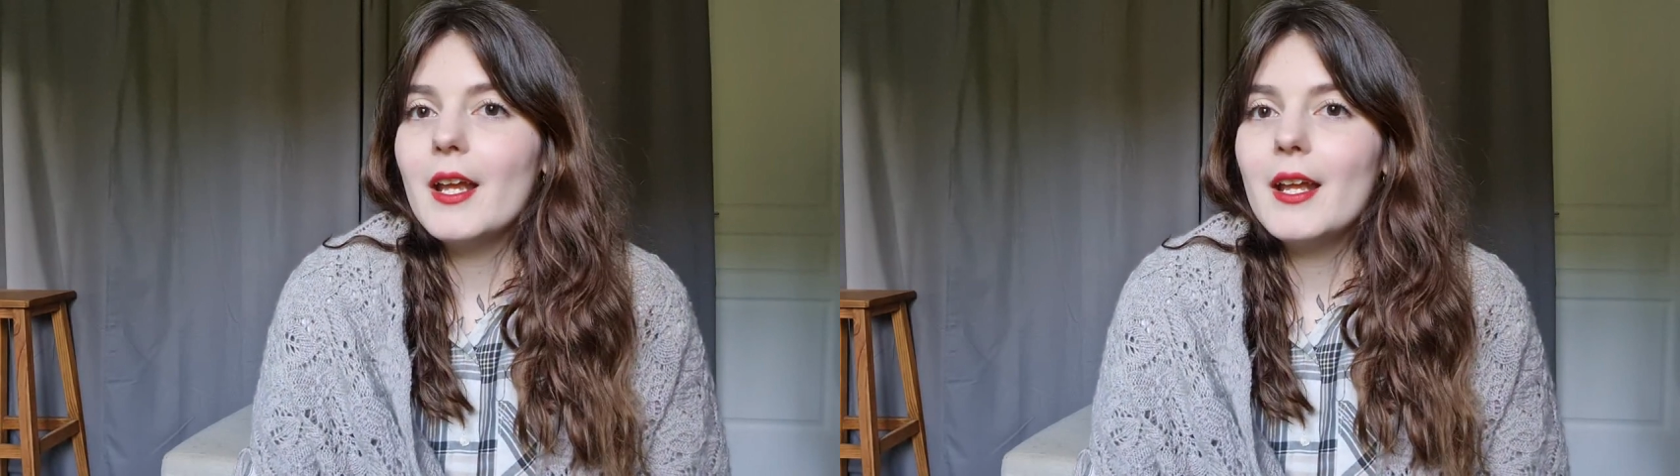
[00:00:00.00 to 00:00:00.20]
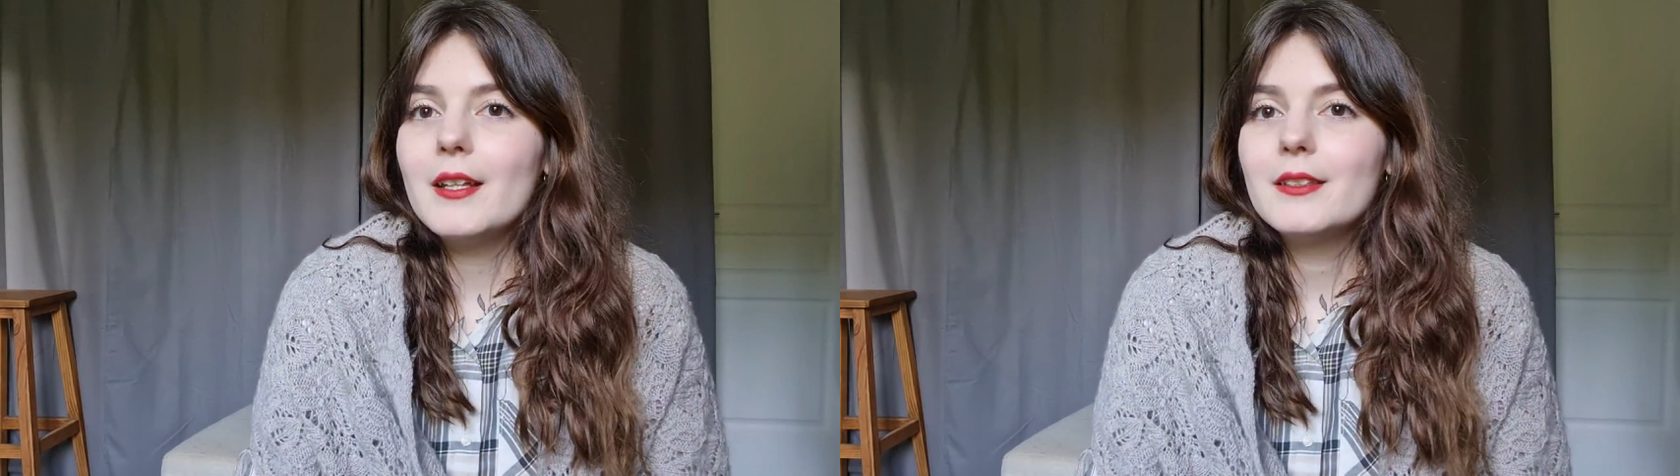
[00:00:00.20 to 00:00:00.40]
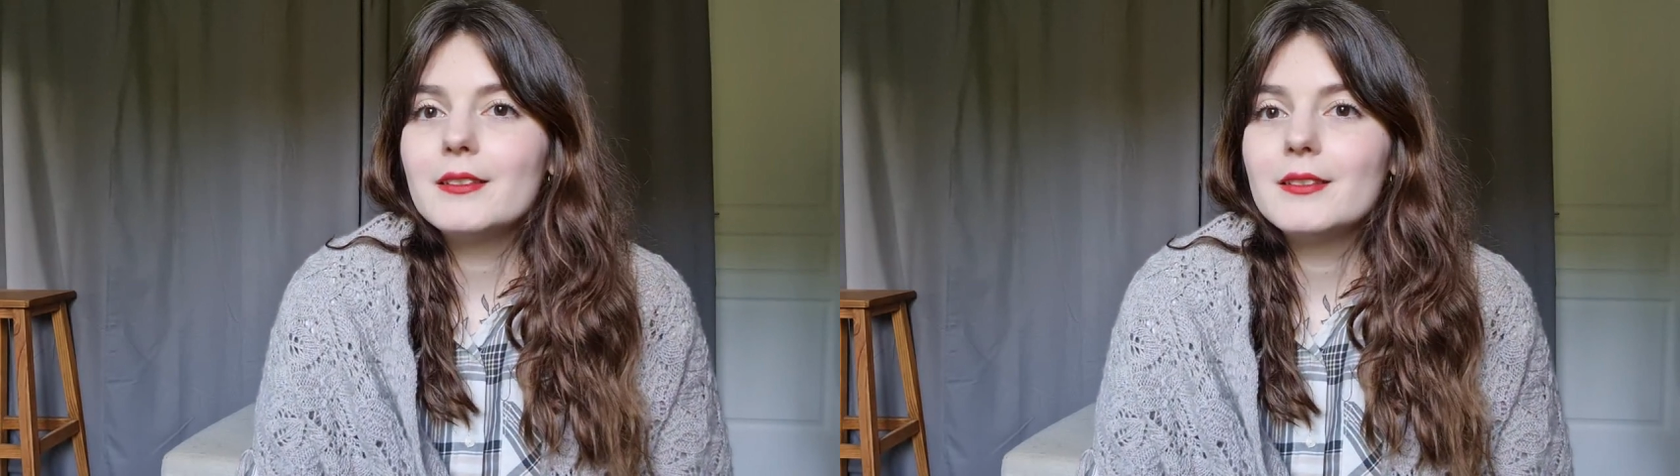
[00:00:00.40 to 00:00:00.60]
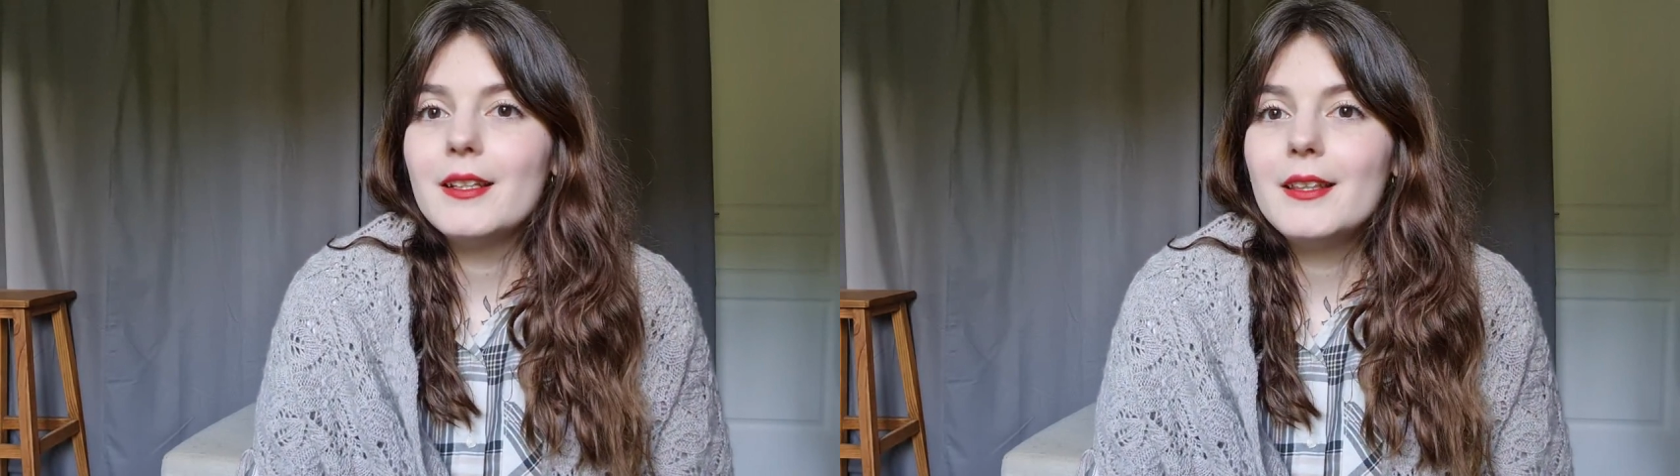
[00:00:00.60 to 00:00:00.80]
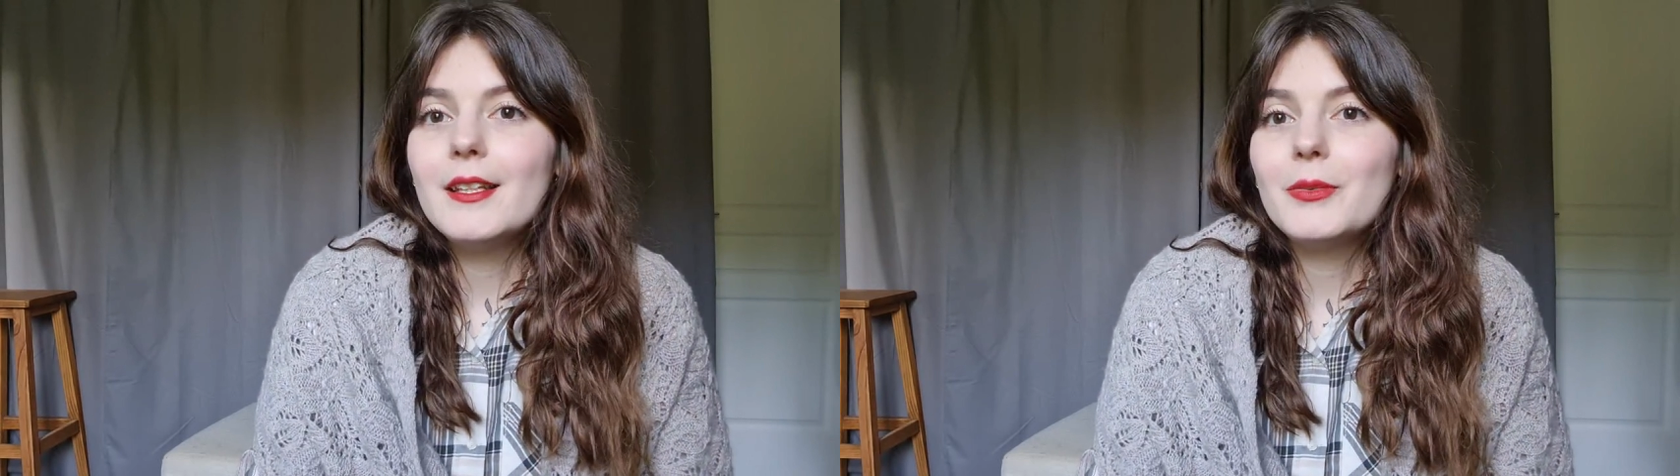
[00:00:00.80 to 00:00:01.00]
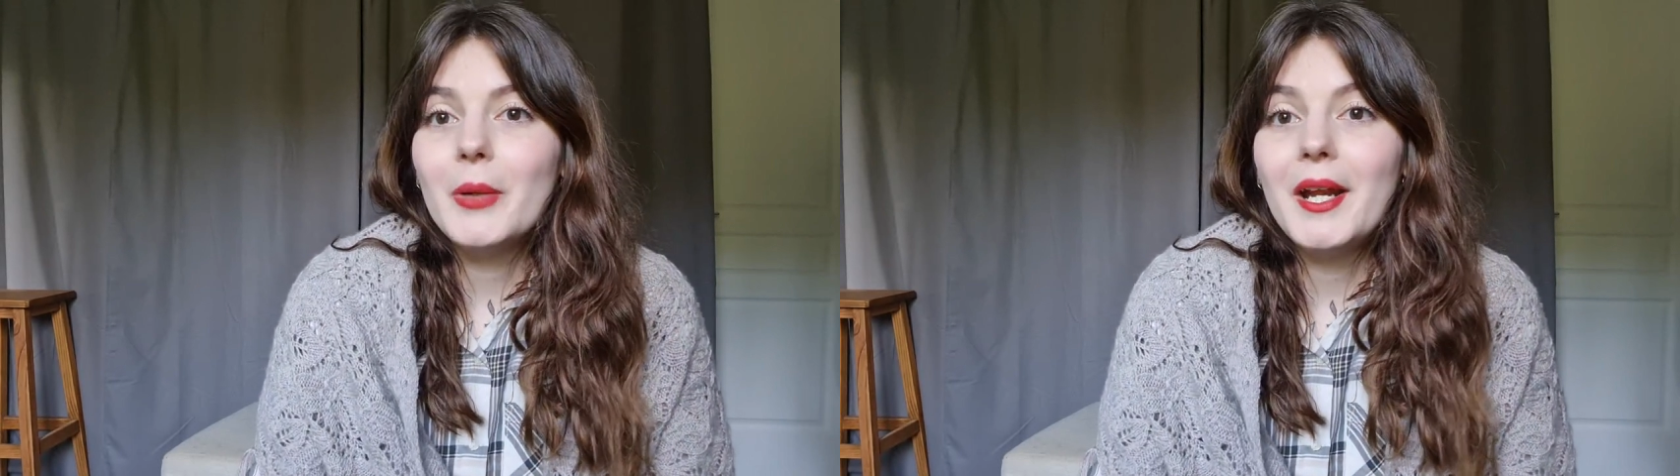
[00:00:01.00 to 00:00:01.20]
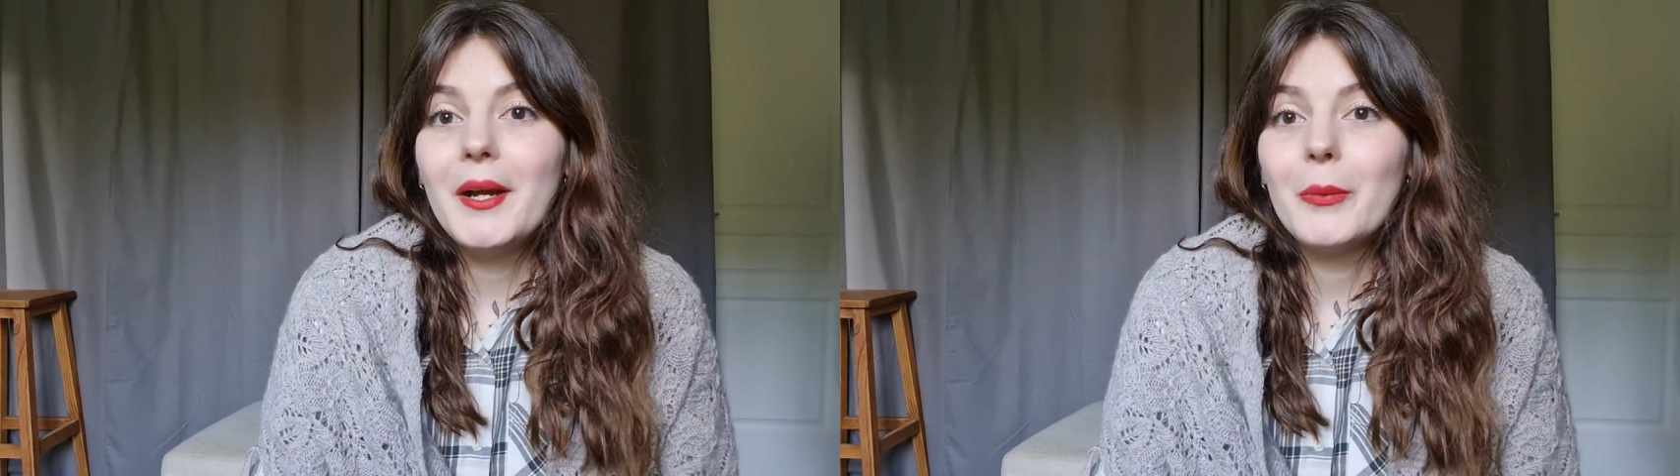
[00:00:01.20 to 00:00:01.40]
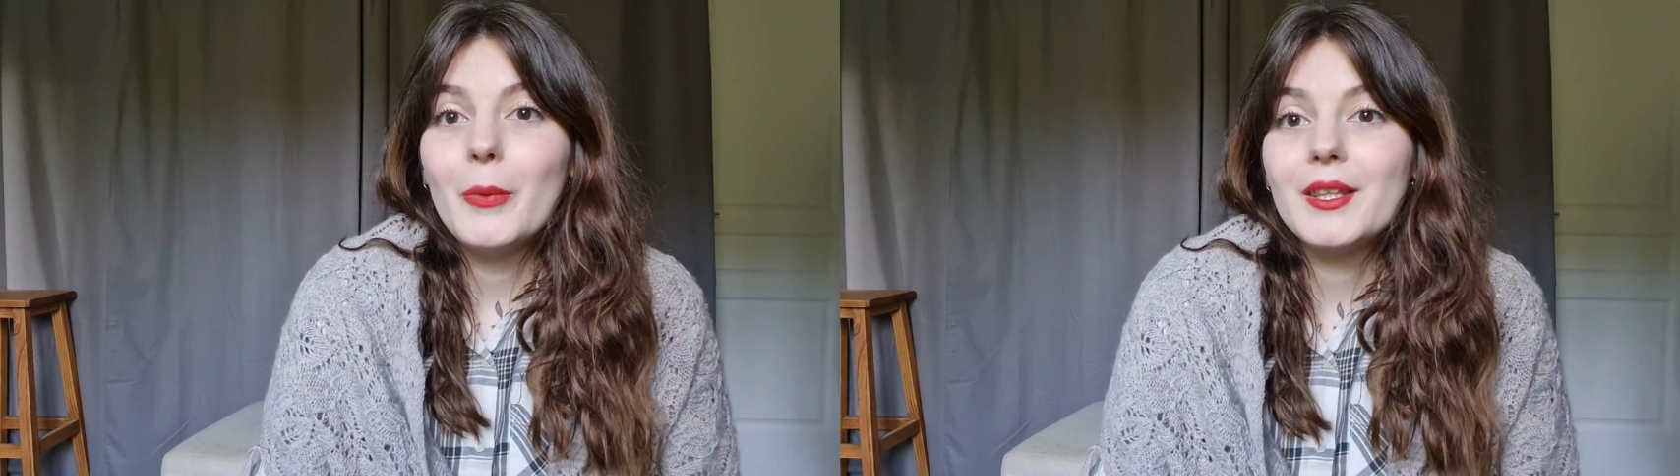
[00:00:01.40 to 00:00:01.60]
and
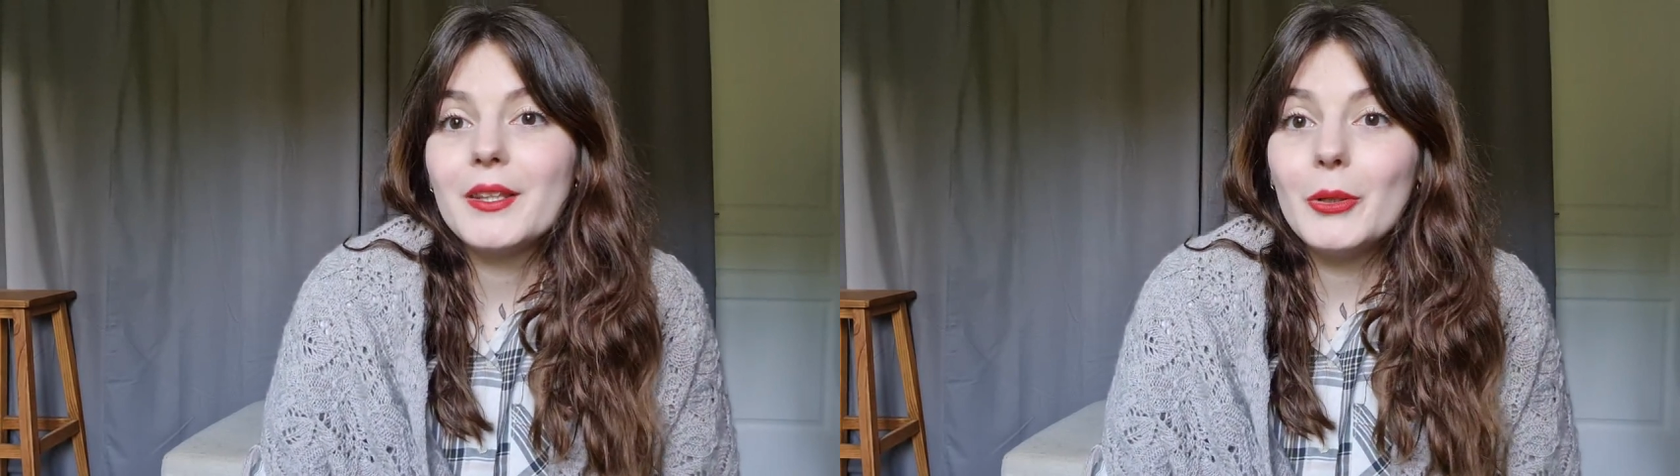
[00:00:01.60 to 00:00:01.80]
knitwear with